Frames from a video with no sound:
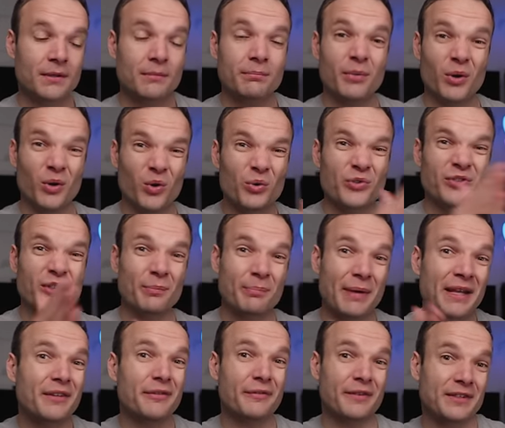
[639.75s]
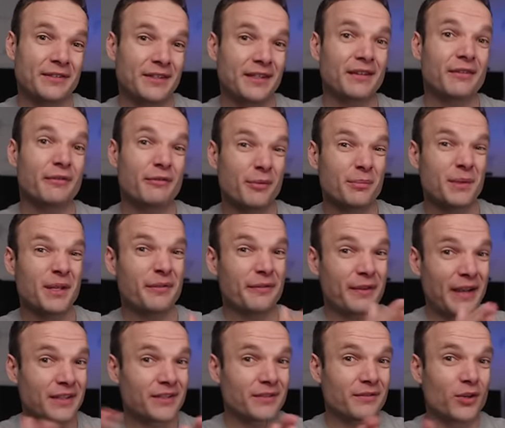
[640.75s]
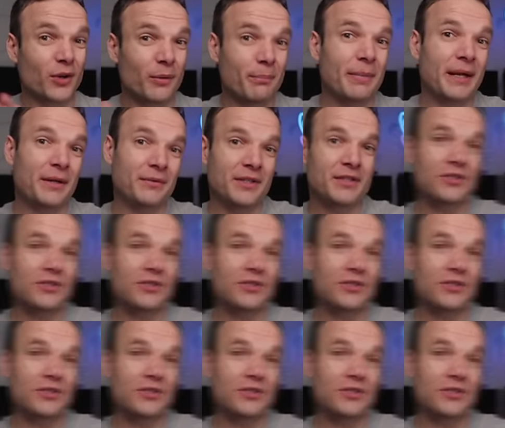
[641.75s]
but also benefiting from the effects of compound